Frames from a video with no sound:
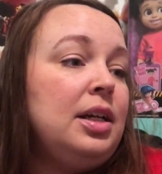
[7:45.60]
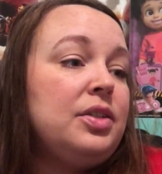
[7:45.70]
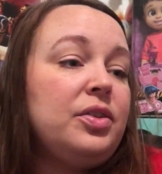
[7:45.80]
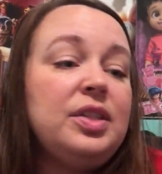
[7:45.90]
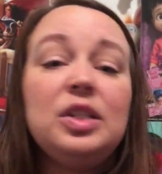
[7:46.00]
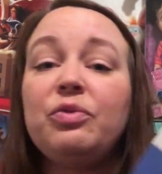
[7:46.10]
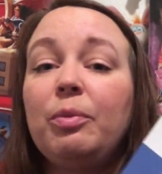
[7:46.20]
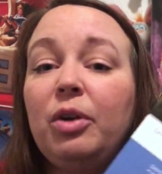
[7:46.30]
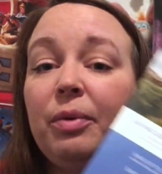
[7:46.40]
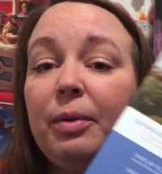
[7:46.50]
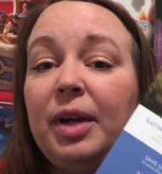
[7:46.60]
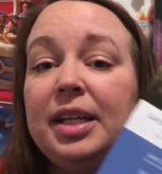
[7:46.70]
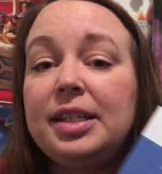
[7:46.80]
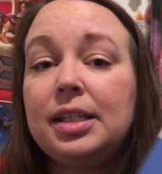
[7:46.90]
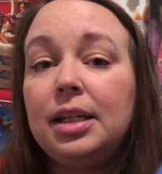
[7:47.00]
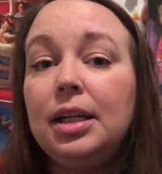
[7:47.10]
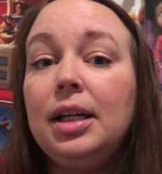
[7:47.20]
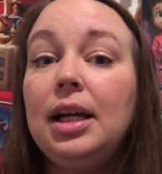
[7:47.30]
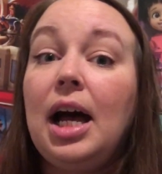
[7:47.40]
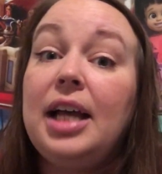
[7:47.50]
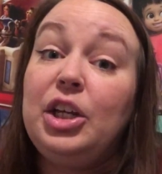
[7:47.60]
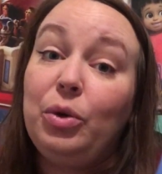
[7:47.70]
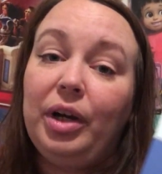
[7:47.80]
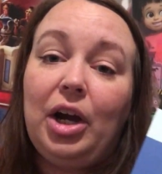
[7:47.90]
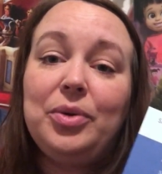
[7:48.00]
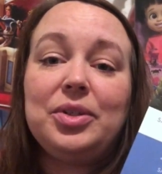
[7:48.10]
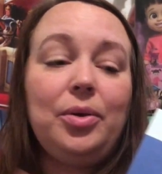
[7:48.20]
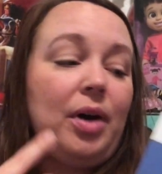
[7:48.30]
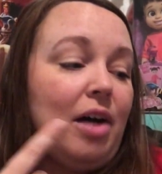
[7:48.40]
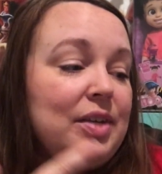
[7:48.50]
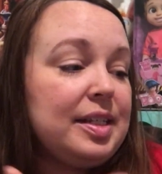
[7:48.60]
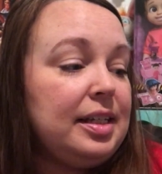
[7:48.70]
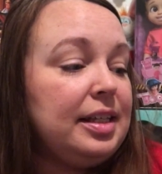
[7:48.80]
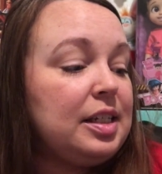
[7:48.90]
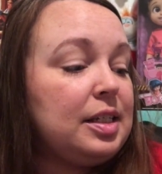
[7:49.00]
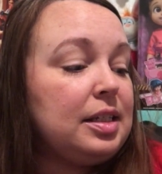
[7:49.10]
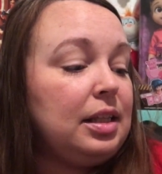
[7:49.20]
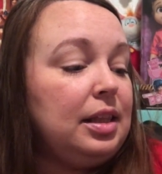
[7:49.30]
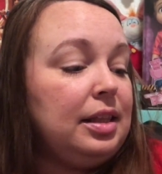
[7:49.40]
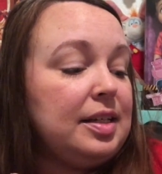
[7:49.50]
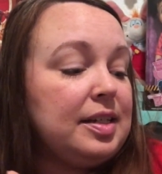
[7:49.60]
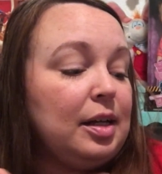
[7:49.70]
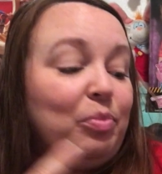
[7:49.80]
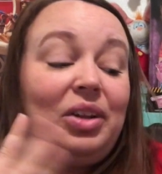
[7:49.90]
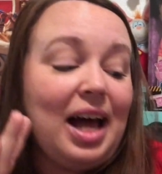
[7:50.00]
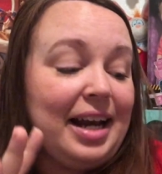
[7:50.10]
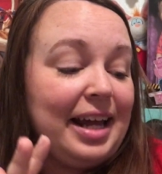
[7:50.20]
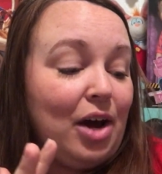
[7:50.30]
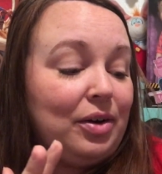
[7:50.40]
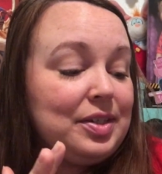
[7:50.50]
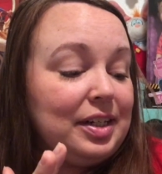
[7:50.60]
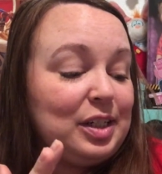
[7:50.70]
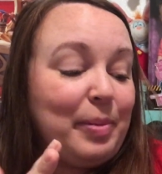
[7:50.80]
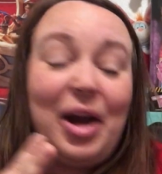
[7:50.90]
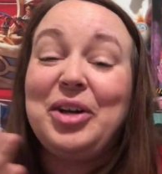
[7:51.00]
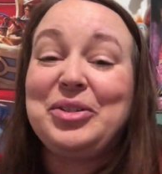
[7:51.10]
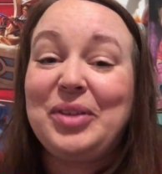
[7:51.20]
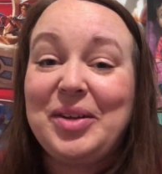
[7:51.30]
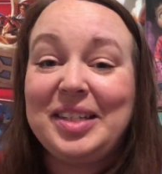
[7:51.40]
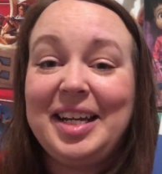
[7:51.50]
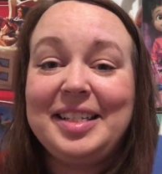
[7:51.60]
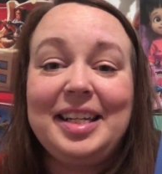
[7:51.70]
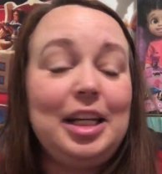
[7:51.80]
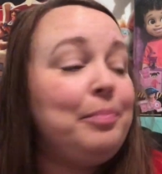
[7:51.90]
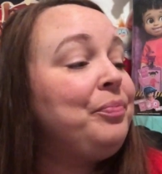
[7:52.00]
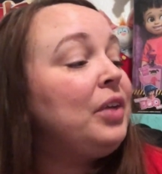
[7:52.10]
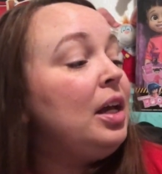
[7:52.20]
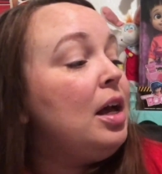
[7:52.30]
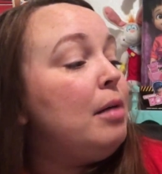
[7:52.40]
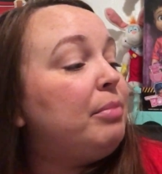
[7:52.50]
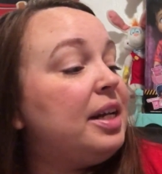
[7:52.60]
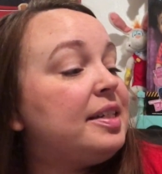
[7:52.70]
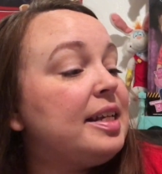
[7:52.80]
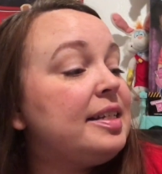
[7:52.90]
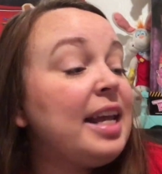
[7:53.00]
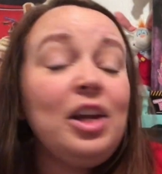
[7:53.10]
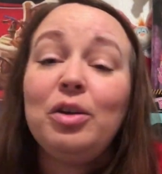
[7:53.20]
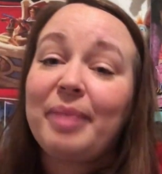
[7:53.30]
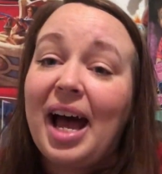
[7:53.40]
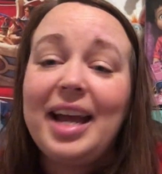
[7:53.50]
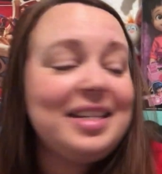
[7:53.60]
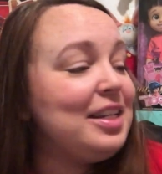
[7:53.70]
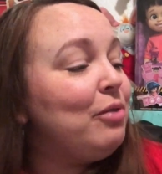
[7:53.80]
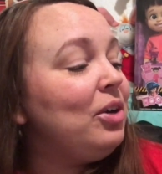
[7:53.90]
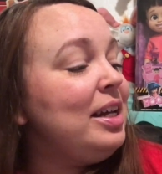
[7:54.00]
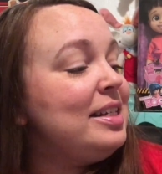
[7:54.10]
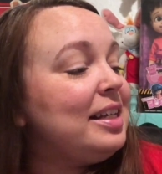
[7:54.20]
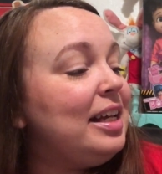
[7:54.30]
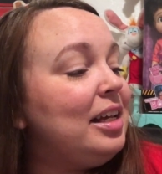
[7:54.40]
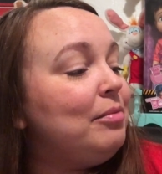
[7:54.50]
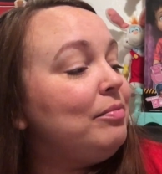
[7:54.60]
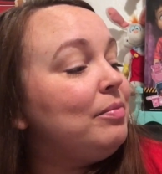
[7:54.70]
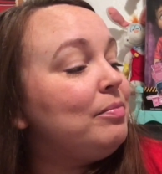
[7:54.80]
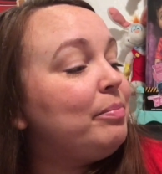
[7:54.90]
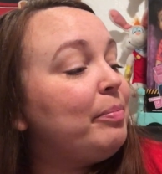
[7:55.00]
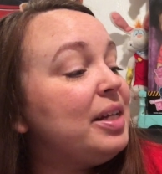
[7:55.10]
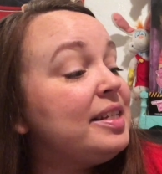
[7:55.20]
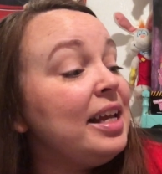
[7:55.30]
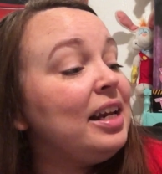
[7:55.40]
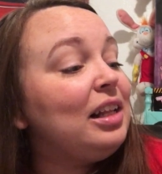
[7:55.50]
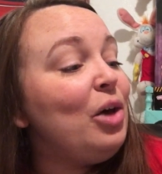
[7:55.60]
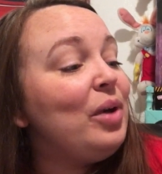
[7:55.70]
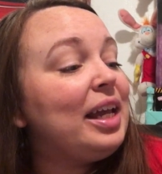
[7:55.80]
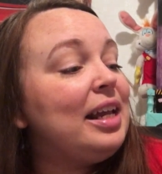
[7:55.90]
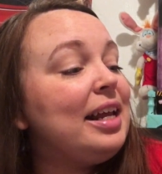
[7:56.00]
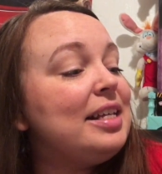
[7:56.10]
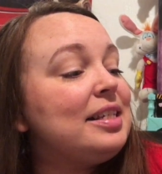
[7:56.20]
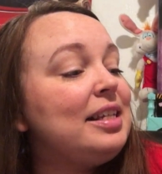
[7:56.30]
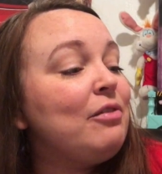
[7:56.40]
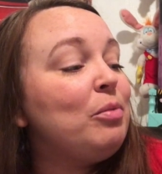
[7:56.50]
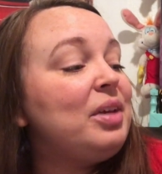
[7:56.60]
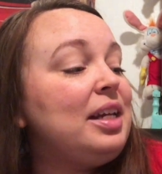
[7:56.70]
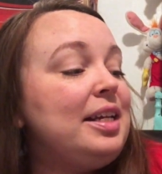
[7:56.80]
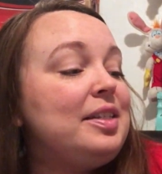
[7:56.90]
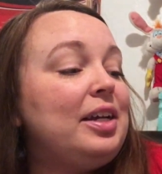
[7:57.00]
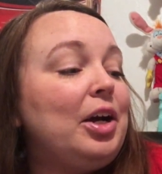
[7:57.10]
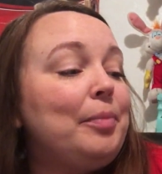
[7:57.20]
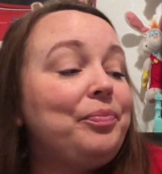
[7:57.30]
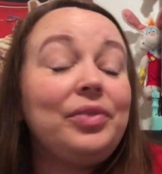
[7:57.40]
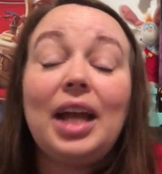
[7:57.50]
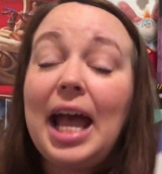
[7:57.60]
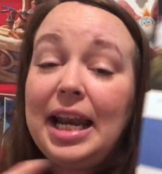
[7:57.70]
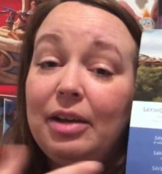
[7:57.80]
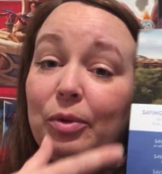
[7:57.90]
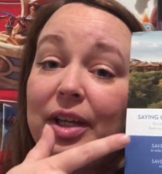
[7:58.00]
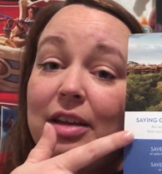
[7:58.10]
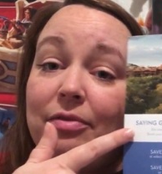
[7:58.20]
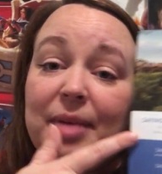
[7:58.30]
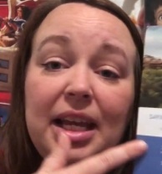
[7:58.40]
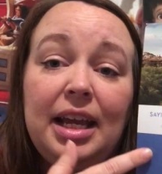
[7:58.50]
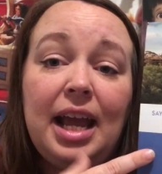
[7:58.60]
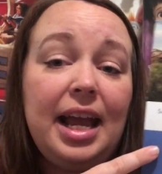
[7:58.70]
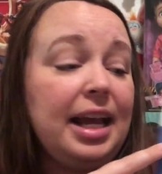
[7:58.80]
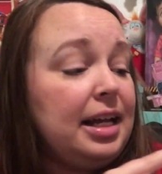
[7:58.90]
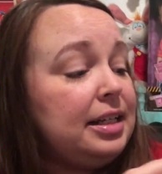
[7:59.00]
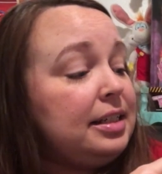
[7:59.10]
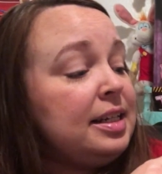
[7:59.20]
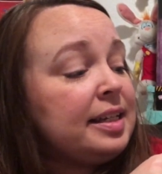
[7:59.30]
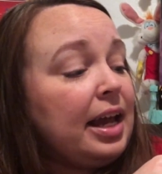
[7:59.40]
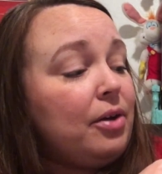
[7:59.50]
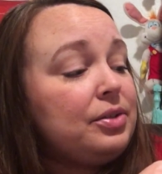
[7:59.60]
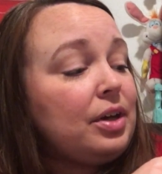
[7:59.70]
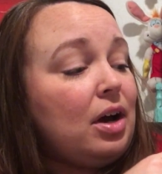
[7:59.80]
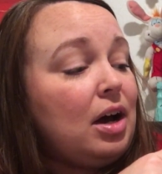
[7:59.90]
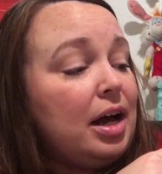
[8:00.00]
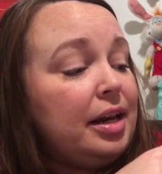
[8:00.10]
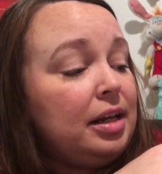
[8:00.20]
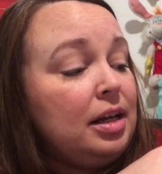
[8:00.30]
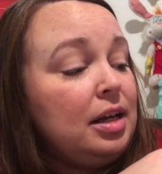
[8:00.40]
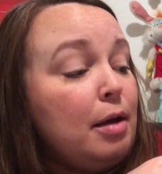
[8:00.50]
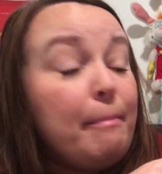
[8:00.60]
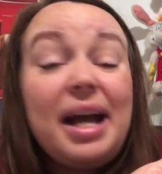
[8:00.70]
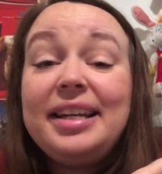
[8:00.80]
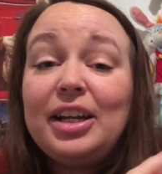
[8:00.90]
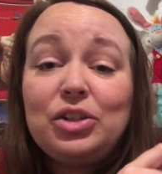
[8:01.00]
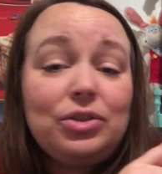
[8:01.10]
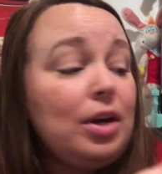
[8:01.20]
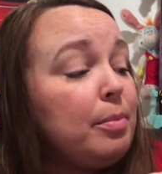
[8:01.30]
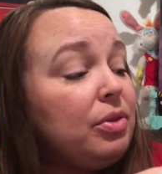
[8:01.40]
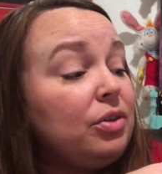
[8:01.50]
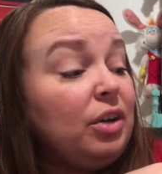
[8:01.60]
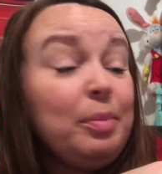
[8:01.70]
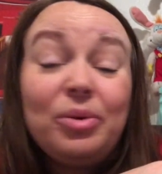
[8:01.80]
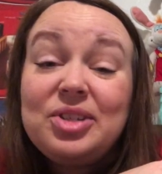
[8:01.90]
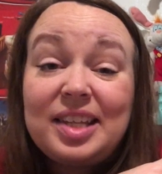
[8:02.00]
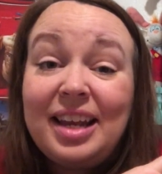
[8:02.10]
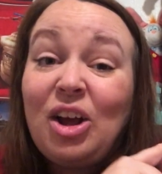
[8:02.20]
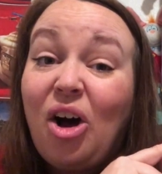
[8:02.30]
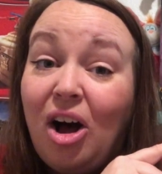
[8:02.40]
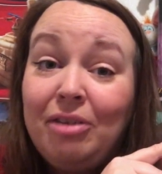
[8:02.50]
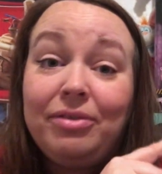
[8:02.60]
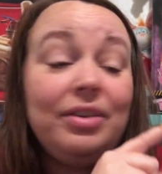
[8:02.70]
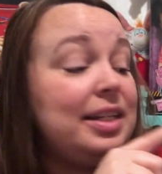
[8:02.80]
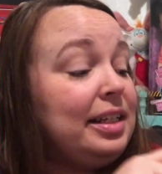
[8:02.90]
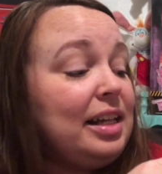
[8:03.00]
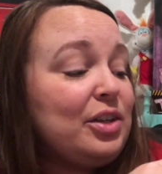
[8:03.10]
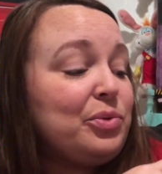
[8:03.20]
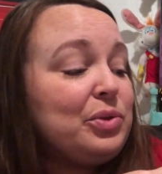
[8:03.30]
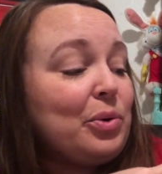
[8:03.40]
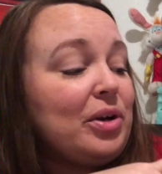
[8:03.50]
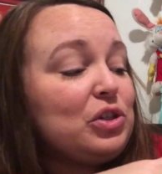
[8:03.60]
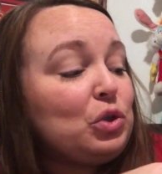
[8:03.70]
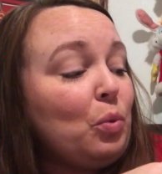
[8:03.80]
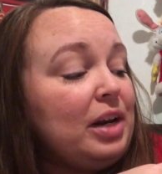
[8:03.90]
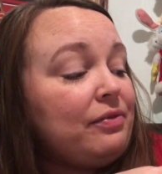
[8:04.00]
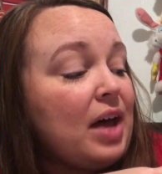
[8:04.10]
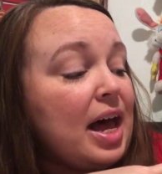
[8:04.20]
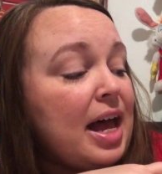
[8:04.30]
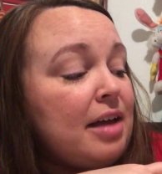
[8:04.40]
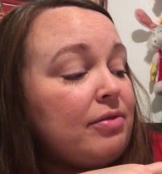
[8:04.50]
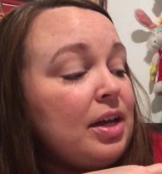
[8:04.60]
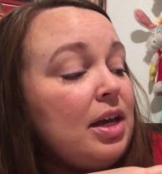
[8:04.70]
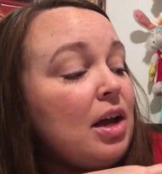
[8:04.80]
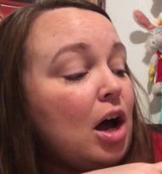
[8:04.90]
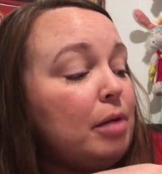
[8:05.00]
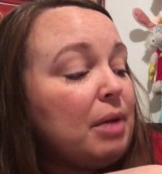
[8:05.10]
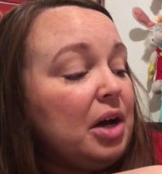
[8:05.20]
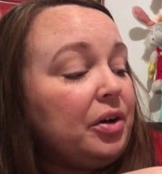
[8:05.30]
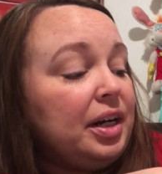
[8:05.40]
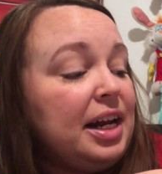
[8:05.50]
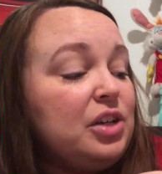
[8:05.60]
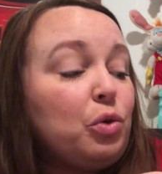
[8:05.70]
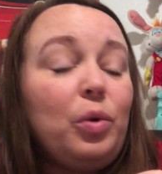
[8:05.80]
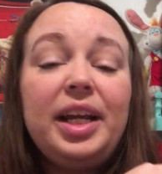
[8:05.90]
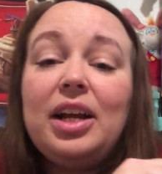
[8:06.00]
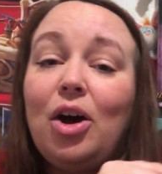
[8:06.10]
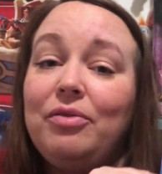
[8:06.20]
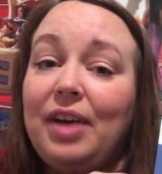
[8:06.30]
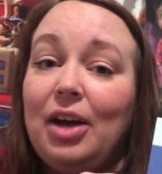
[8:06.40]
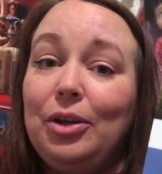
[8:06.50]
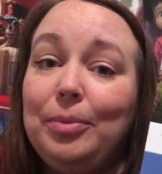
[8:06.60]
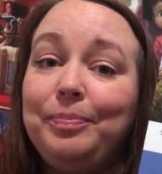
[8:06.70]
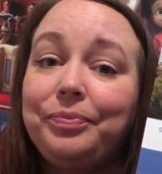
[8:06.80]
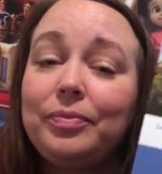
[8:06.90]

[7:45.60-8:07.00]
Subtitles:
So this is from when we went a year ago. So obviously this doesn't apply now because it expired in 2018. But it says, saying goodbye is never easy, but saying hello again has never been easier. And it will give me a discount on my next trip, 30% off deluxe resorts, 25 on moderate, and 20 on value.